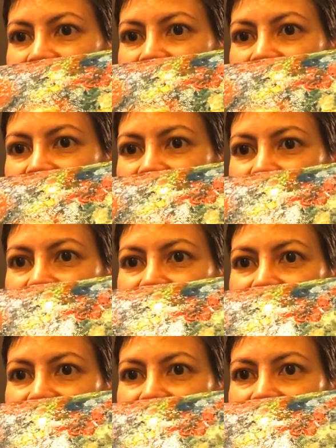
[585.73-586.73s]
and you can
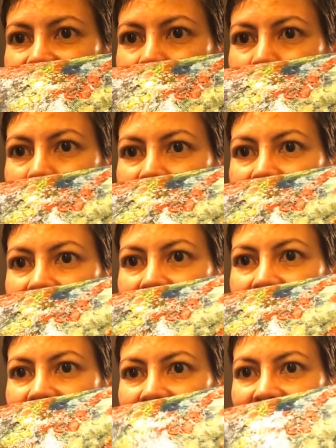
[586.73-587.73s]
see the many,
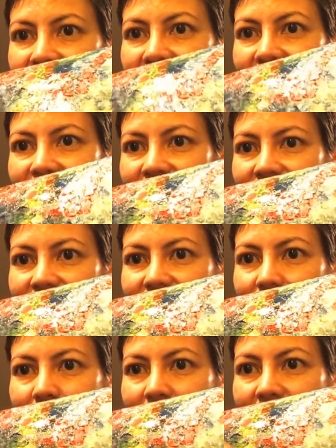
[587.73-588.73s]
like
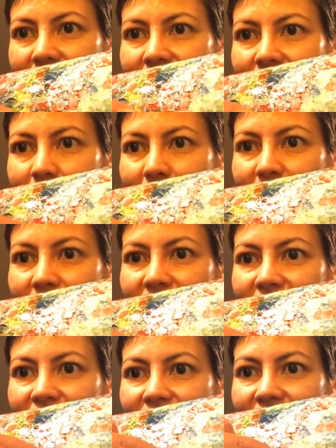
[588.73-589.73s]

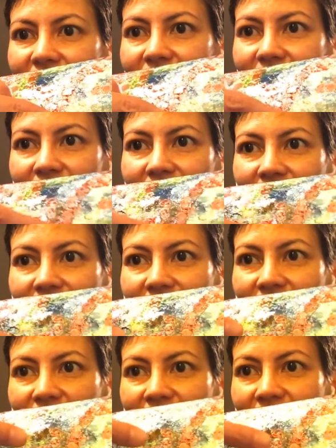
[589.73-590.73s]
especially
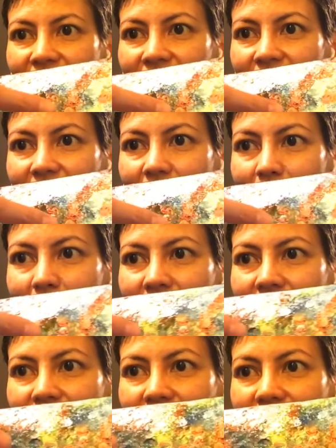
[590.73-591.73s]
here, up
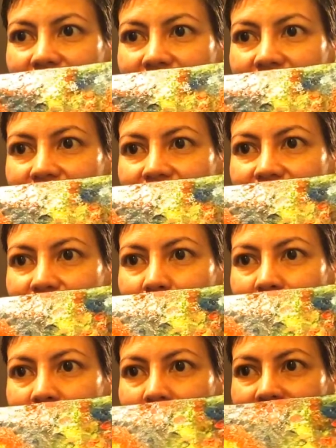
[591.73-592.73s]
here, you'd
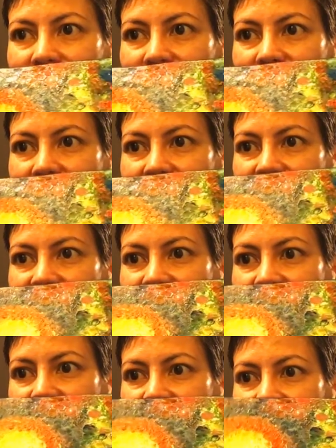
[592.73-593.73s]
be able to touch
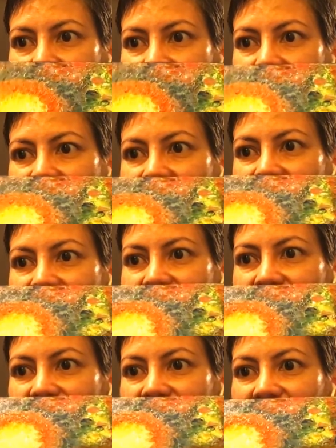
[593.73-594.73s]
this.
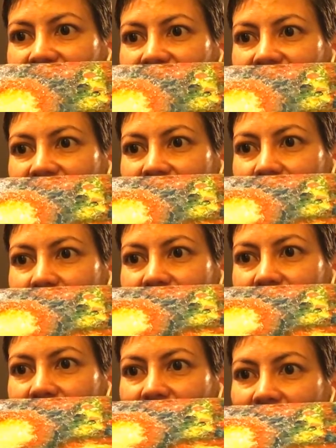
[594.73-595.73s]
And I
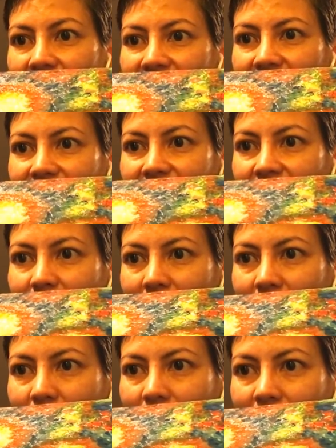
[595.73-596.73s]
really like that about
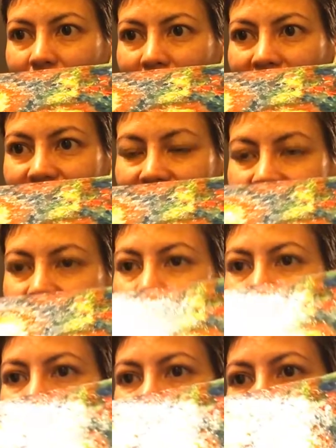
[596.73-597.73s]
oil painting.
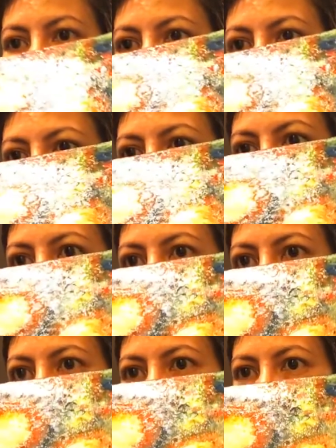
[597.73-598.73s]
I had
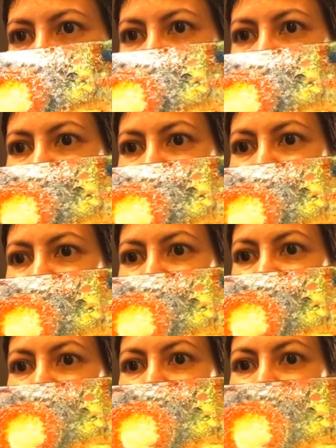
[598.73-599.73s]
just recently
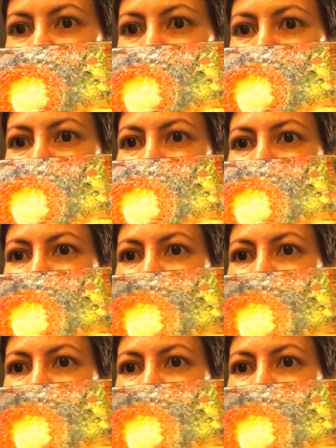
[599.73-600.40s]
become